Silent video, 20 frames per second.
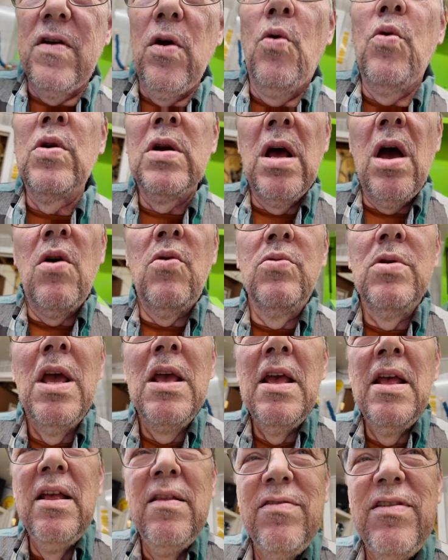going on.
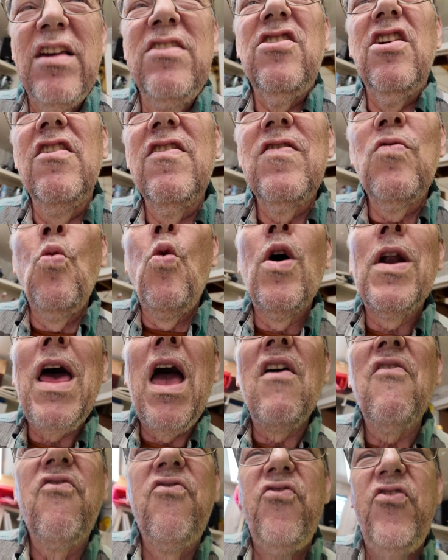This is what
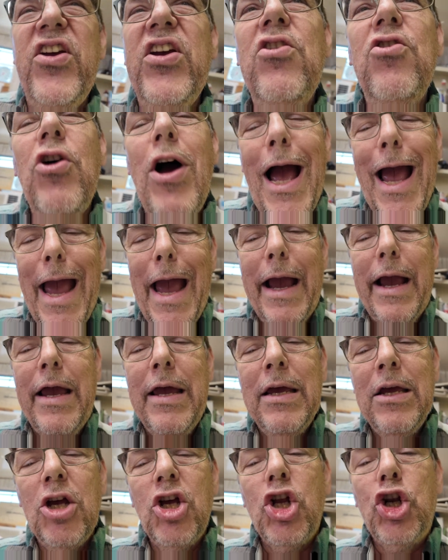I feel
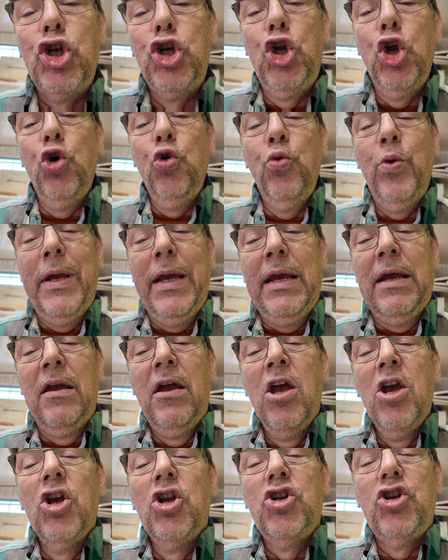like
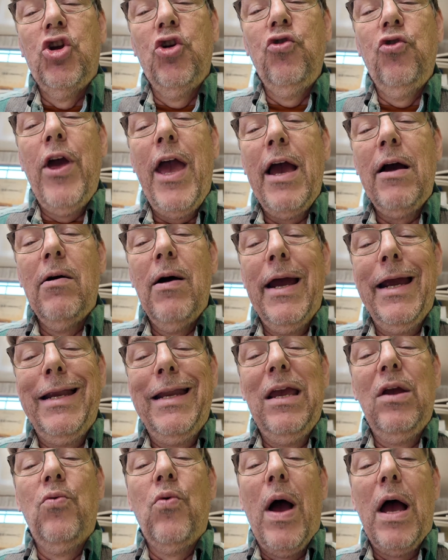doing to that
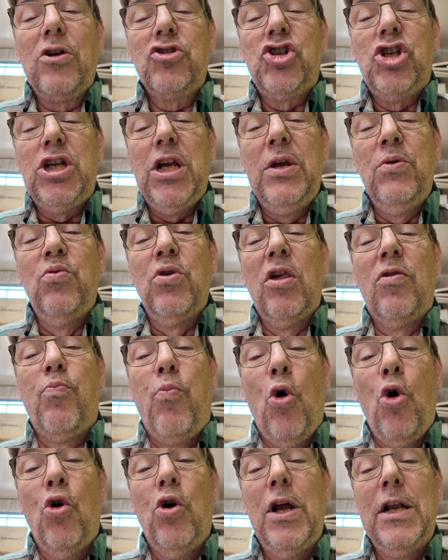lady while she was
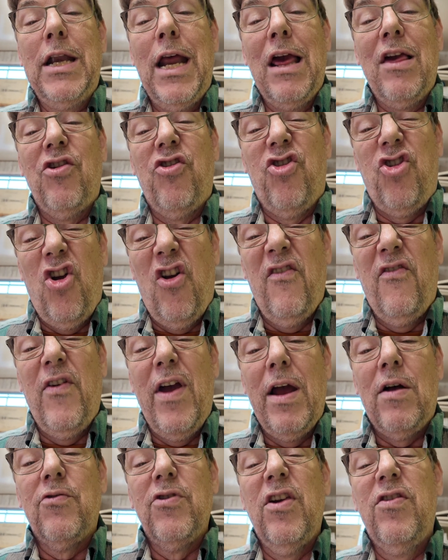pulling that stuff
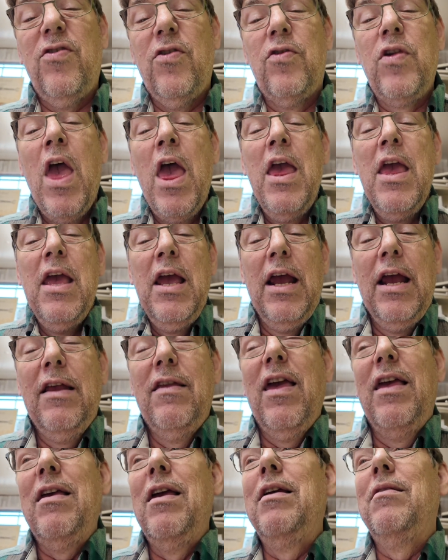out. This
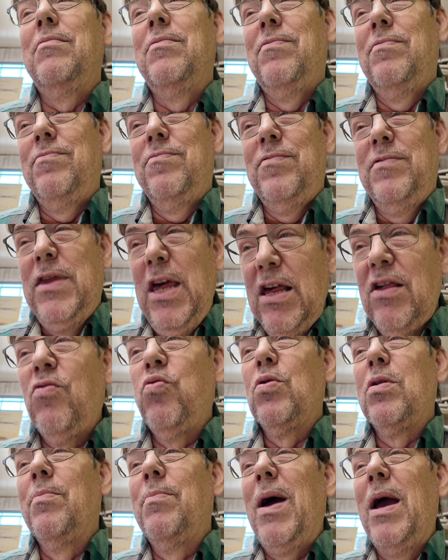
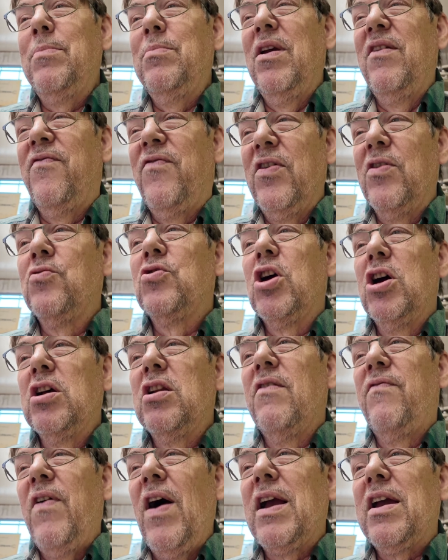would have made me feel
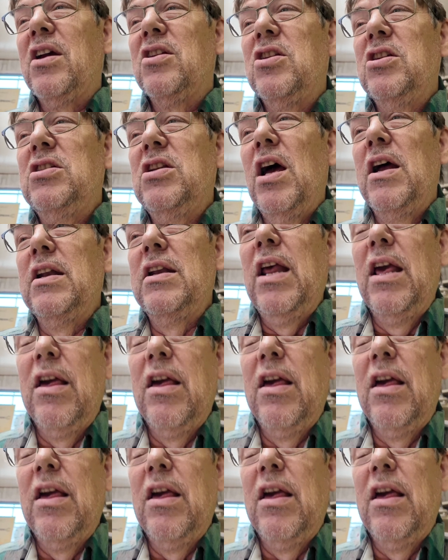good if I could have done